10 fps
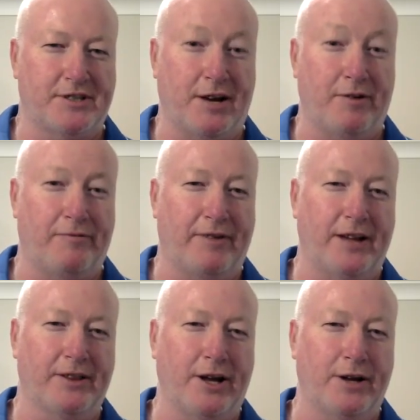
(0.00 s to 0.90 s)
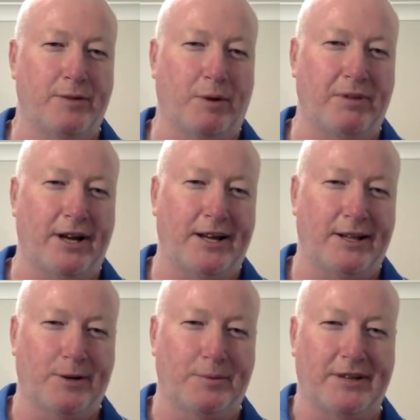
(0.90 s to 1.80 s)
So I've unloaded my plate a
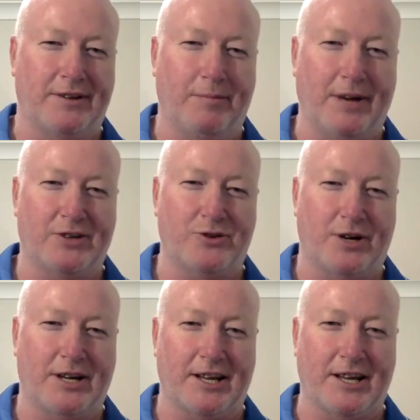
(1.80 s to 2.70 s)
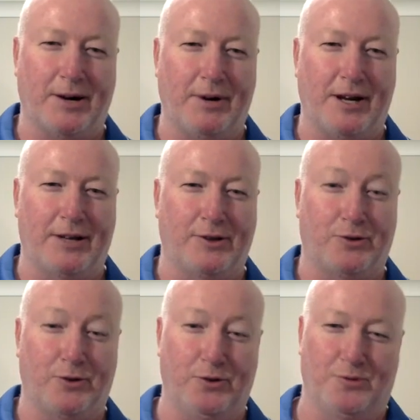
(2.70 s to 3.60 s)
little bit to make sure I can get around and
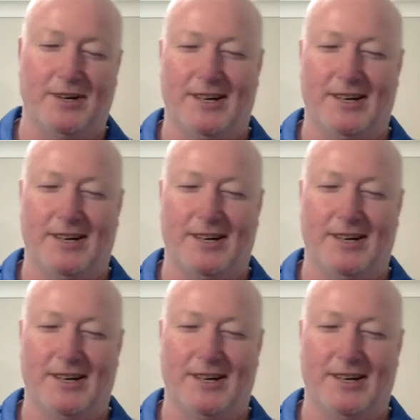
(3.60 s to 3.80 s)
do